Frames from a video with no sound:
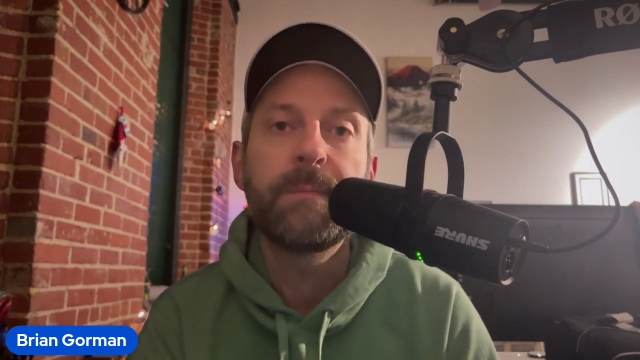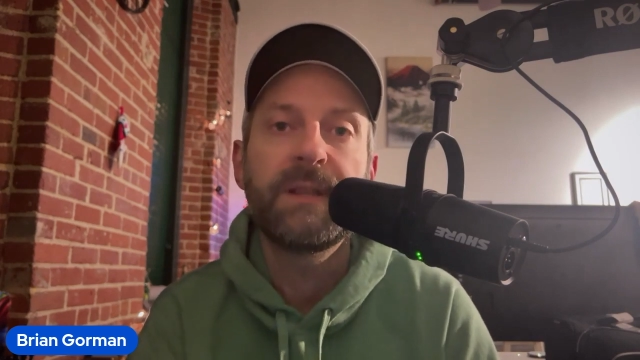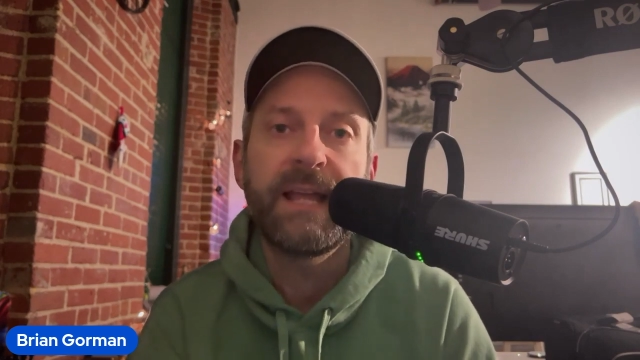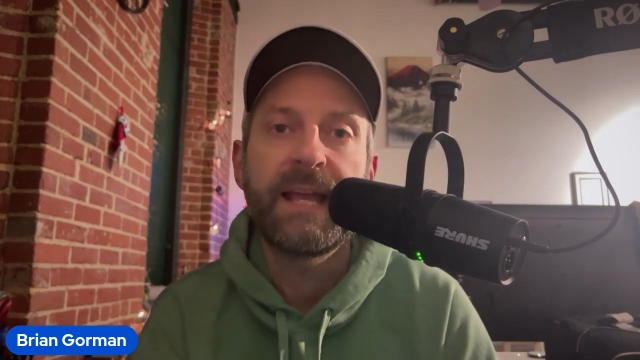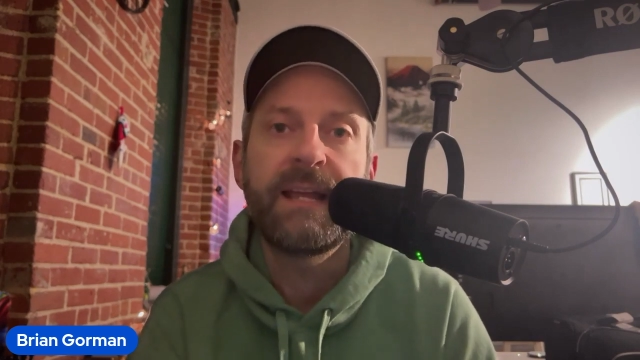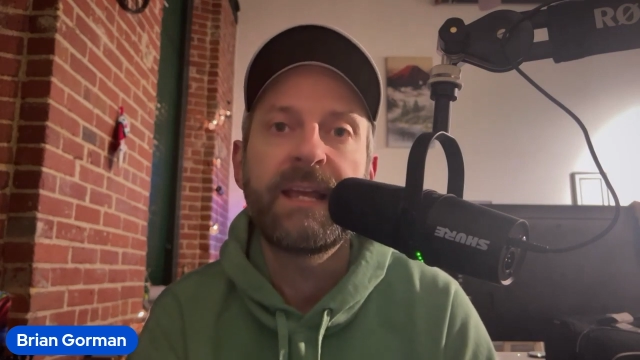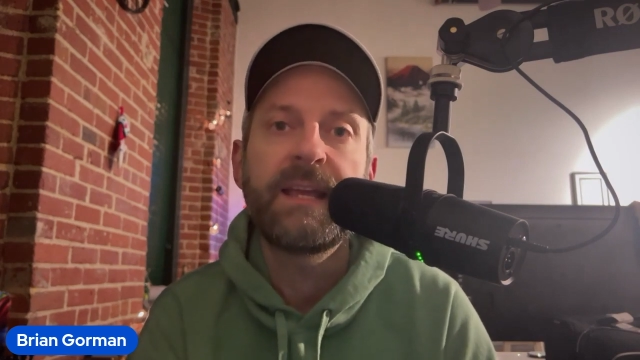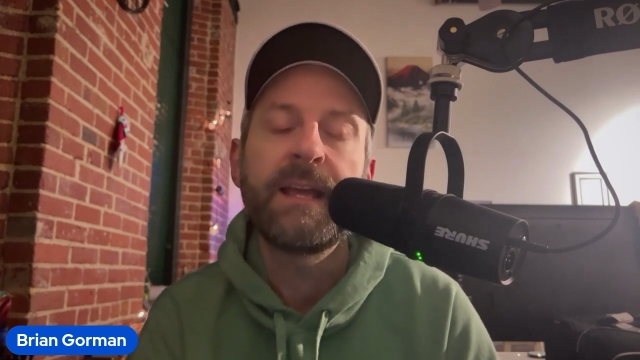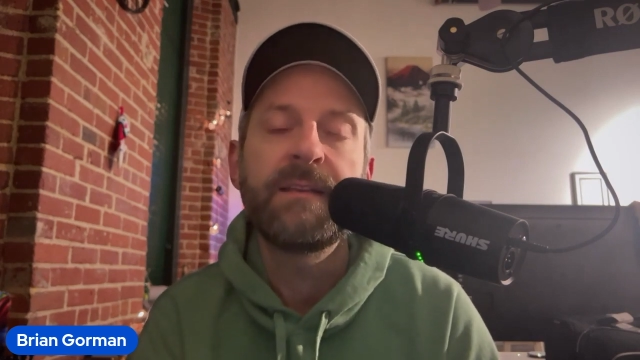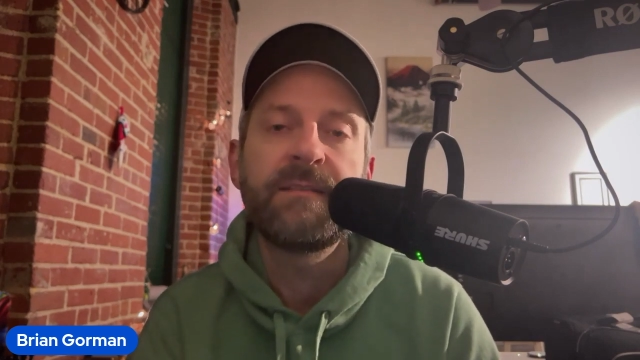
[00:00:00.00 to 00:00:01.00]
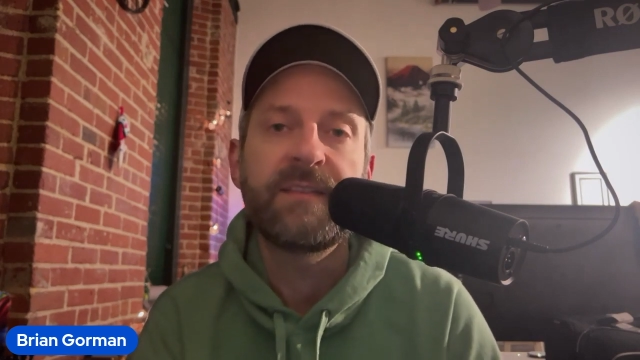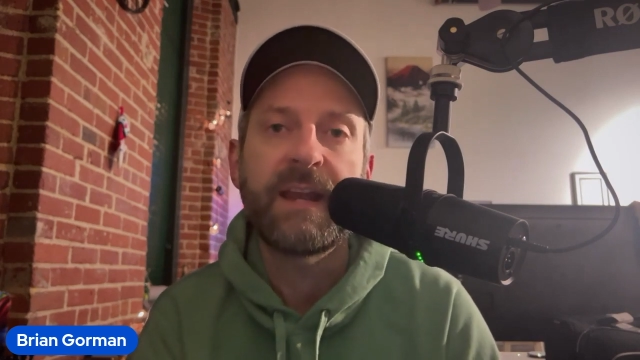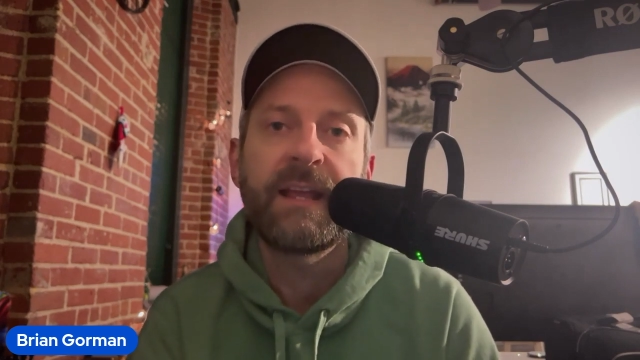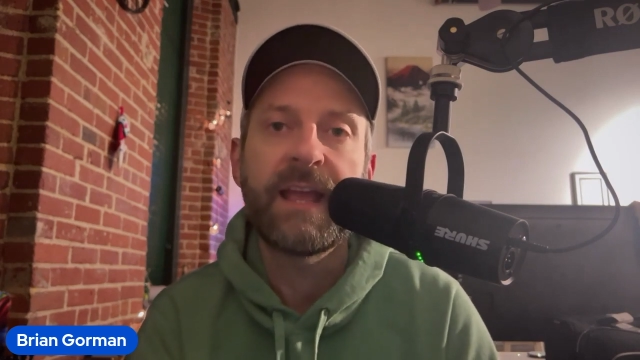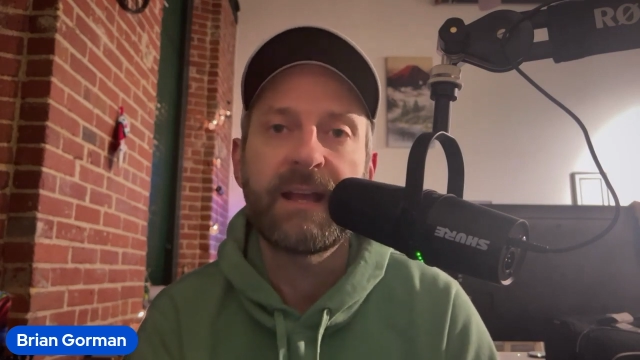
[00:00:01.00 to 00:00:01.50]
planning and
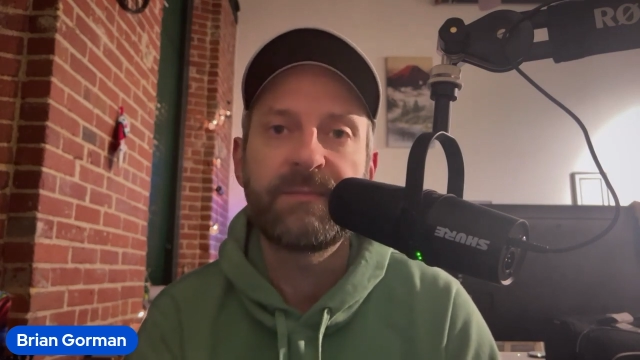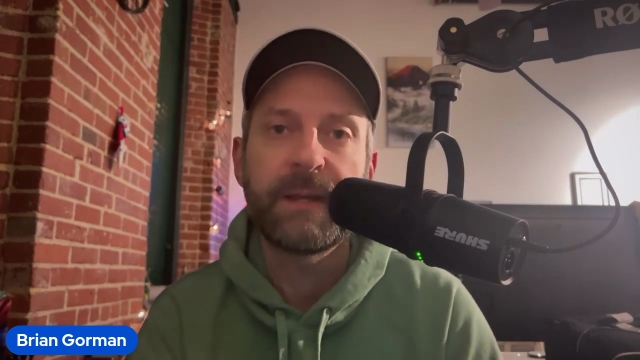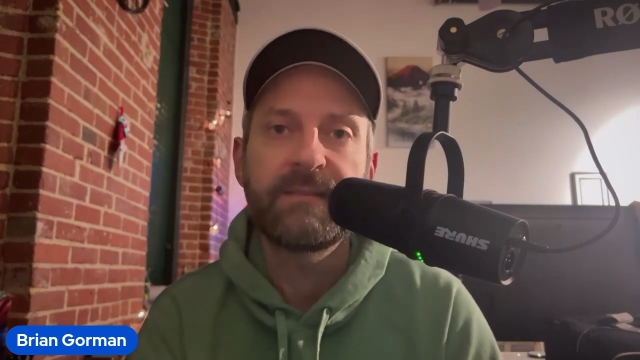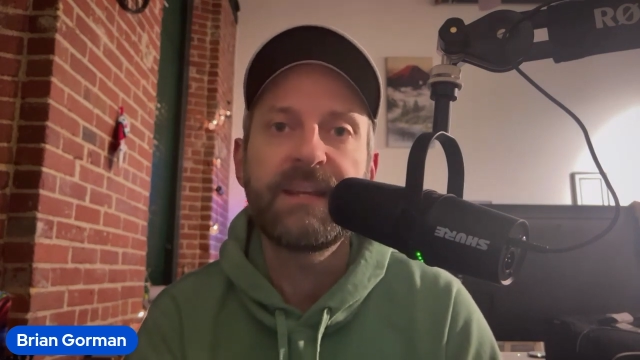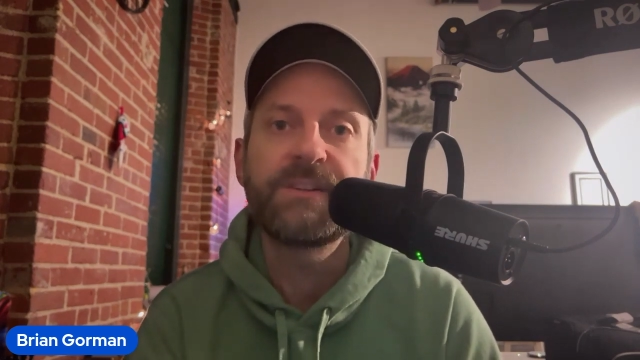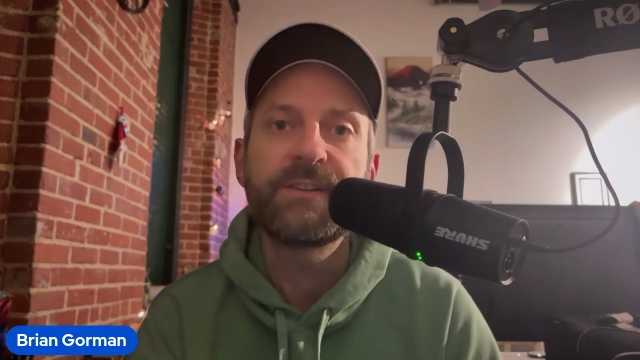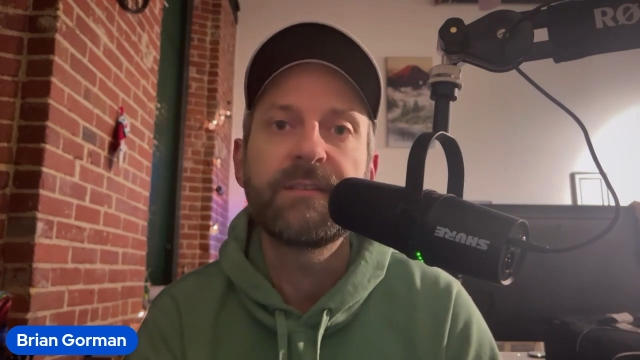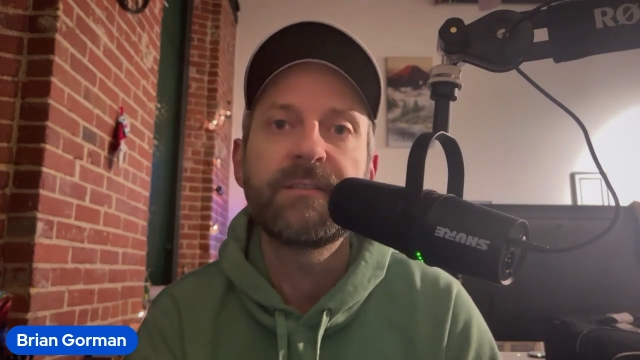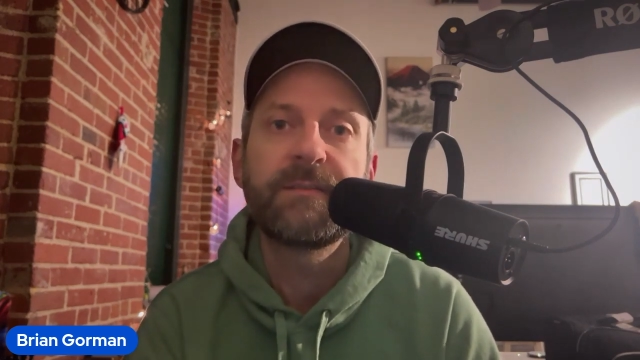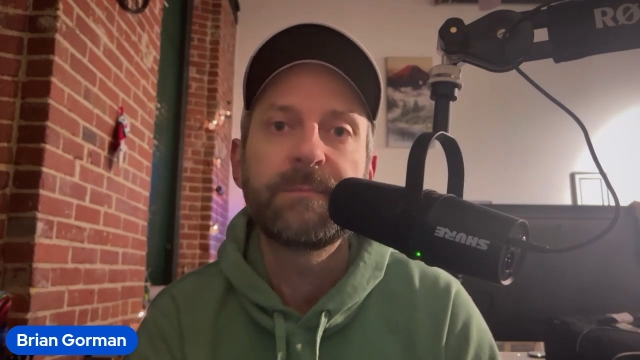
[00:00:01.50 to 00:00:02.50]
setting expectations.